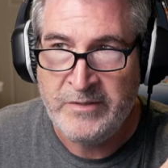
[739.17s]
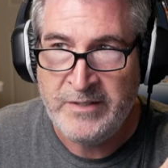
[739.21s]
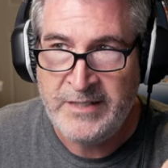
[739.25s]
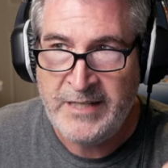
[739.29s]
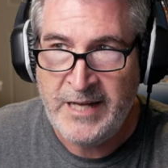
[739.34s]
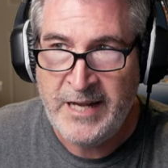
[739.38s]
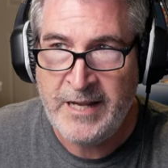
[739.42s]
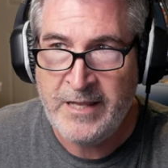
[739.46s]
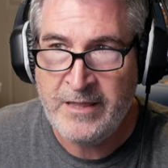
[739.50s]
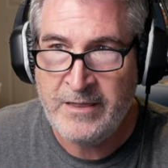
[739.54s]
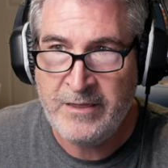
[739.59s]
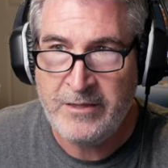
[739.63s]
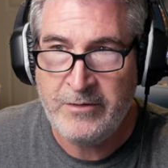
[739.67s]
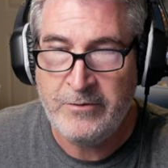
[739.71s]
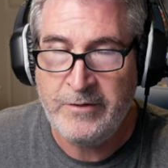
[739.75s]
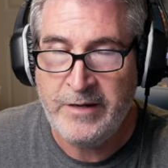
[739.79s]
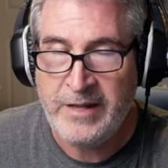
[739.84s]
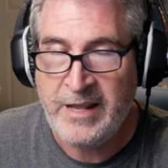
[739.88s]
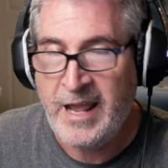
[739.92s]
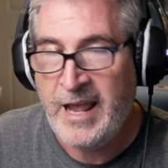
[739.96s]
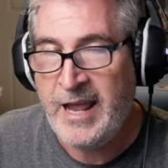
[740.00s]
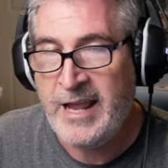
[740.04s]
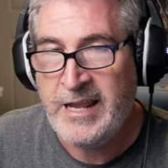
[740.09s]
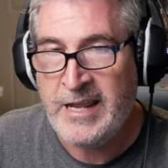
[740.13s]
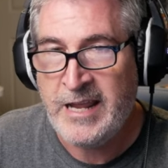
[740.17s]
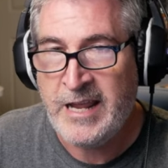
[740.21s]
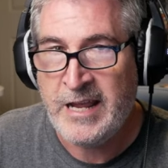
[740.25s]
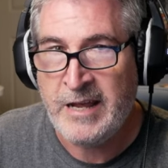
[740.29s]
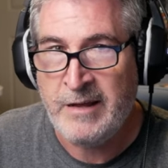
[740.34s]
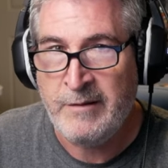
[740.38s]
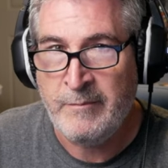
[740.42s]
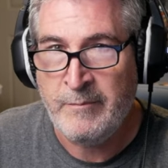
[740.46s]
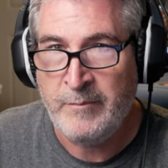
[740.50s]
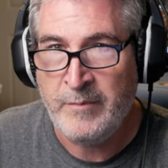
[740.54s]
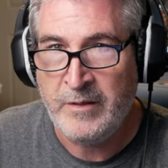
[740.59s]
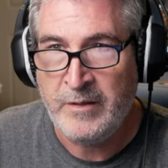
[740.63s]
10:30
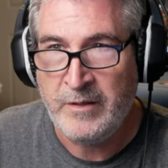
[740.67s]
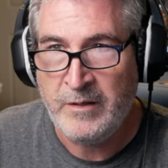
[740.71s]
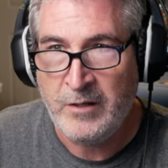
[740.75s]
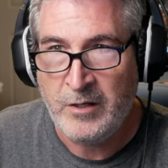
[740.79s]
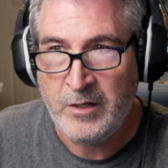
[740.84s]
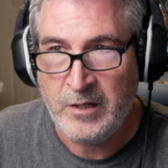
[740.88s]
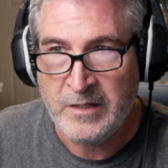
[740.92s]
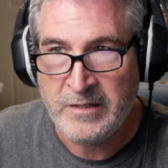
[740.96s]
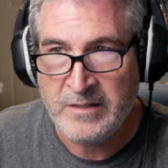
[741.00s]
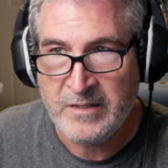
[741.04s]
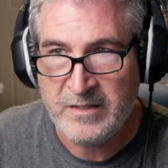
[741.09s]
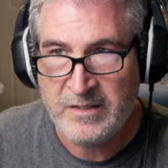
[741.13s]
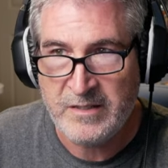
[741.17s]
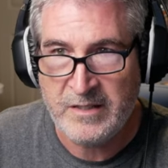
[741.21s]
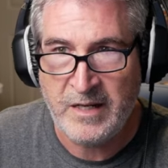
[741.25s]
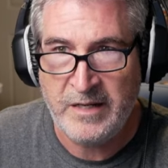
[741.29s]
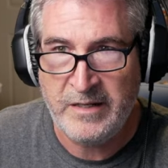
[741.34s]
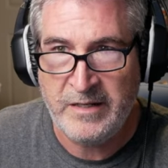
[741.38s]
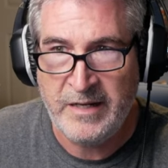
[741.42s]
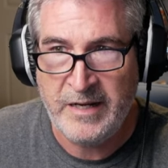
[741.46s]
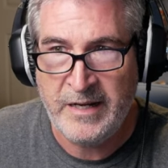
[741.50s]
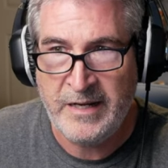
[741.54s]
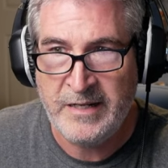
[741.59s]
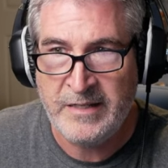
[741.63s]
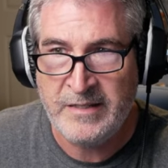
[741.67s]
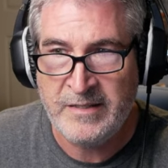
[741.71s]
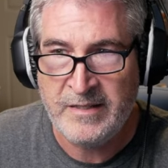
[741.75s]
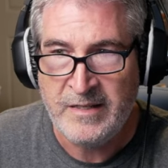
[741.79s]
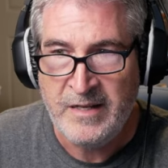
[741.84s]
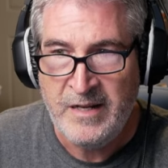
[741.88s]
a.m. on Sundays